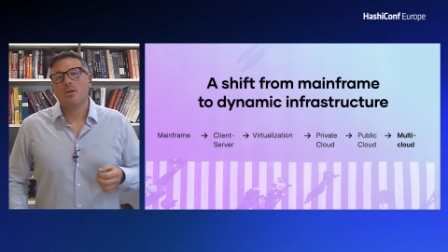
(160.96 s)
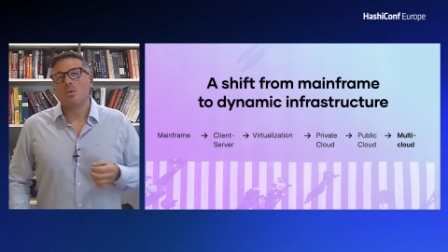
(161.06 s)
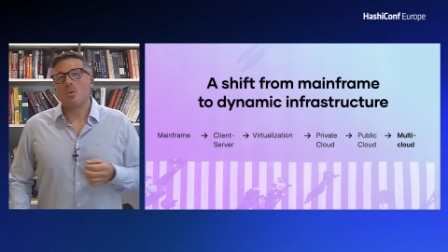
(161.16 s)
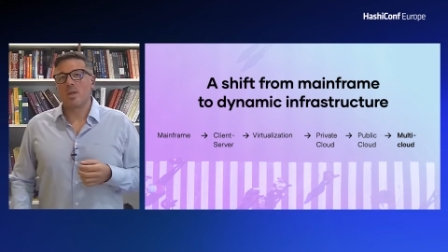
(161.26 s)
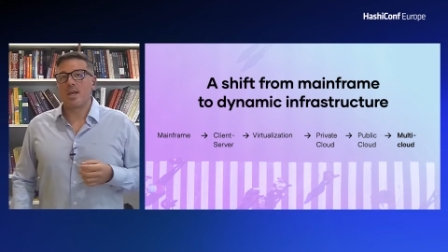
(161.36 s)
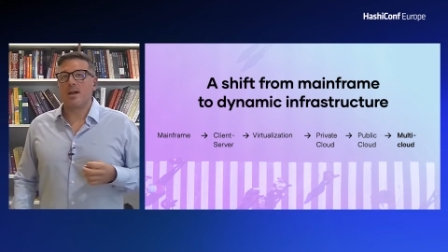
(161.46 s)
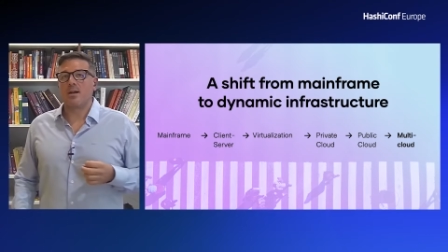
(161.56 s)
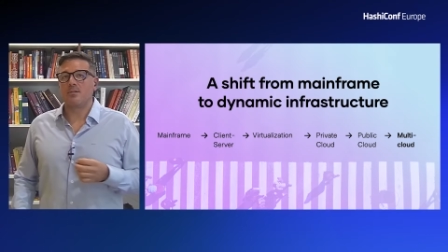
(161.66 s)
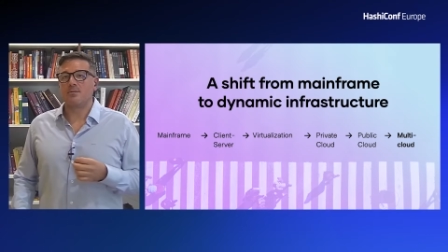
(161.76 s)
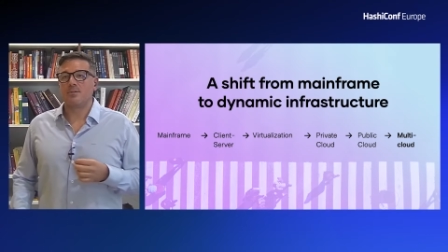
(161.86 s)
where we
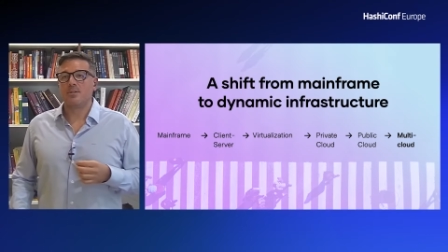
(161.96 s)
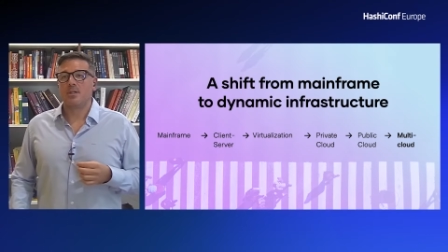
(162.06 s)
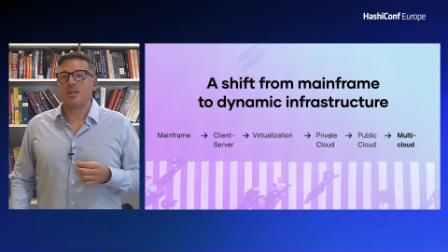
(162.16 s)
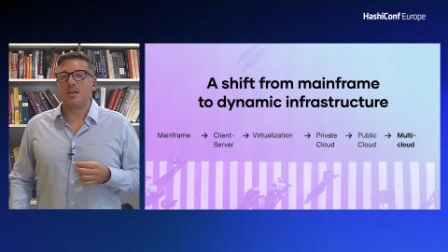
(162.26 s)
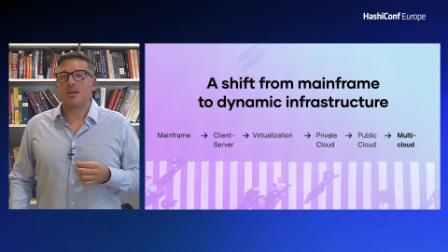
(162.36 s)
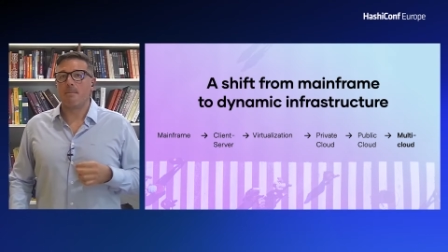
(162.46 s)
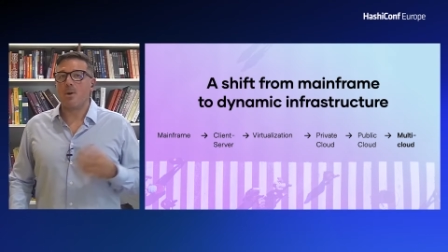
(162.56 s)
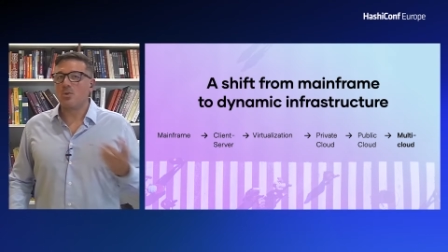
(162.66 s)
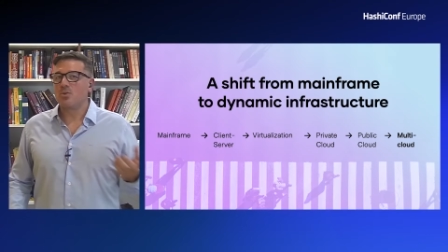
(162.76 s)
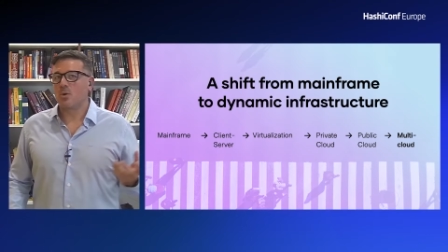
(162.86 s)
have uh,
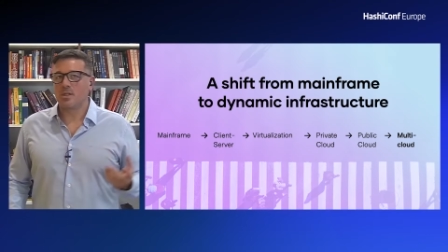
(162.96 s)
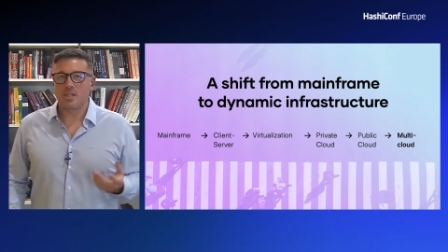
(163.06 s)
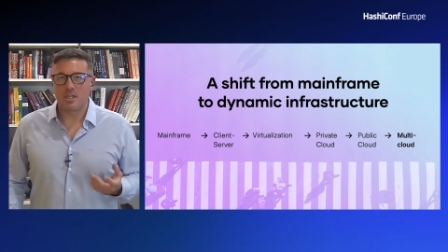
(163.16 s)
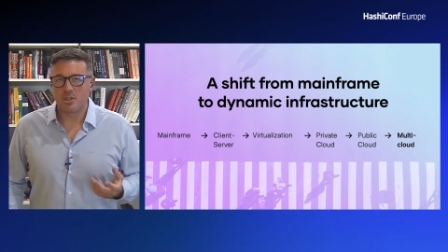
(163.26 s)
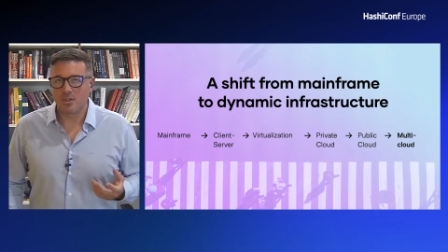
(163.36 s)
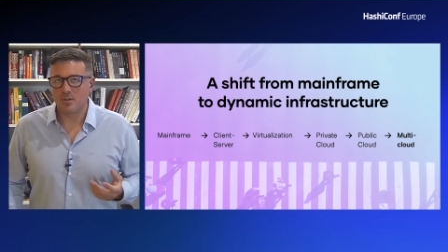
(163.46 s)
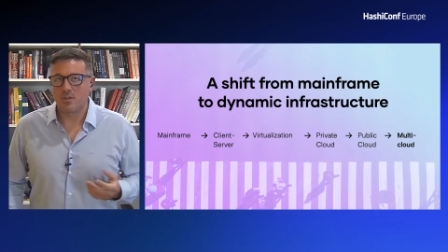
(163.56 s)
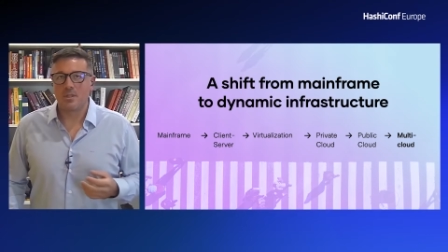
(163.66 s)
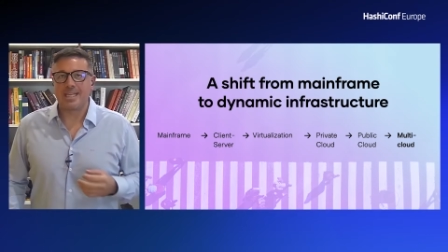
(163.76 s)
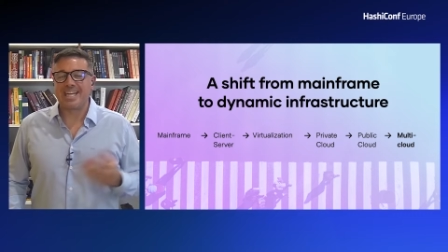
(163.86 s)
most
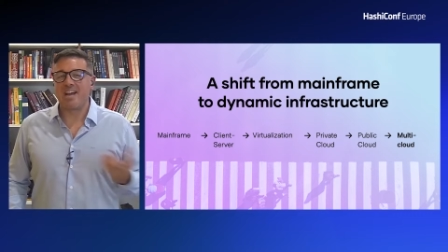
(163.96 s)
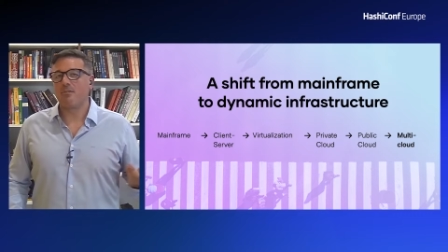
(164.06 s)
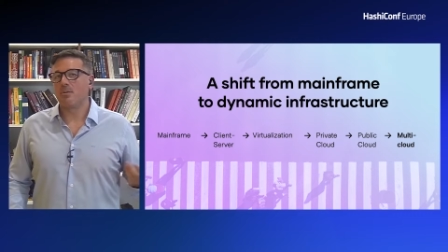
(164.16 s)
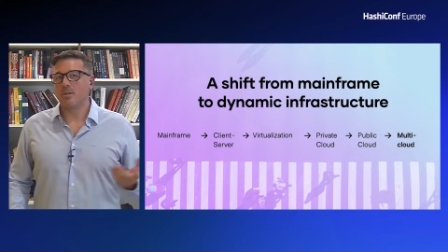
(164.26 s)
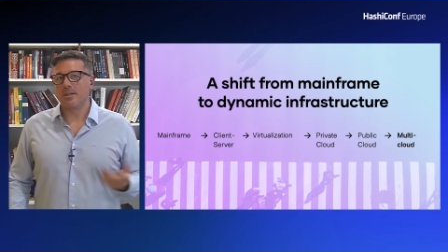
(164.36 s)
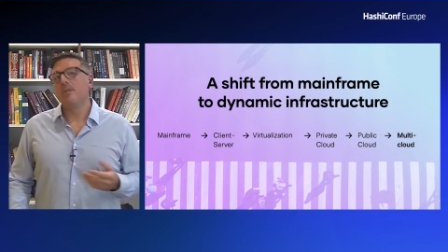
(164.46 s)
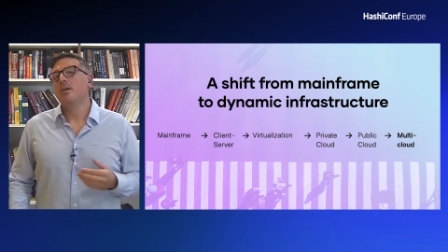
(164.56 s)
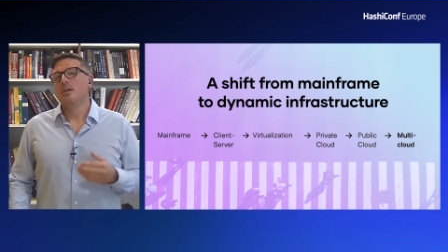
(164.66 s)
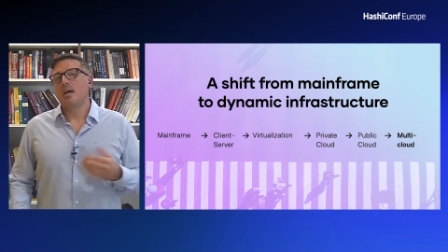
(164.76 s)
organizations inevitably